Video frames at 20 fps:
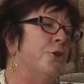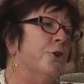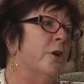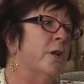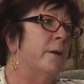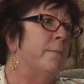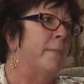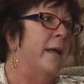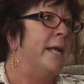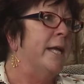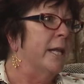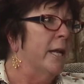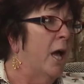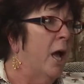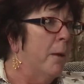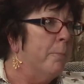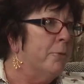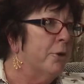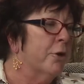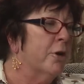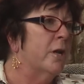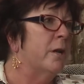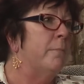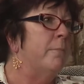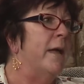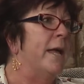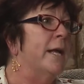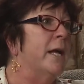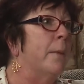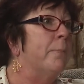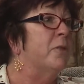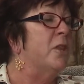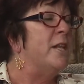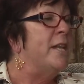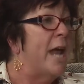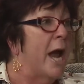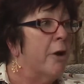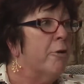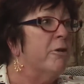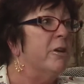you're going to make it up. You're going right. to make up well the
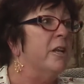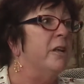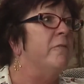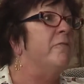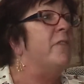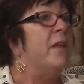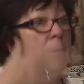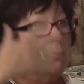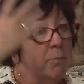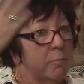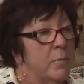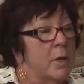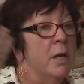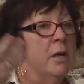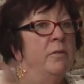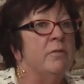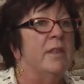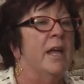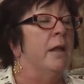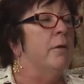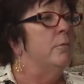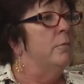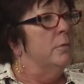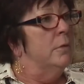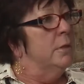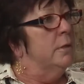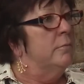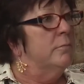narrative yeah. that that sure.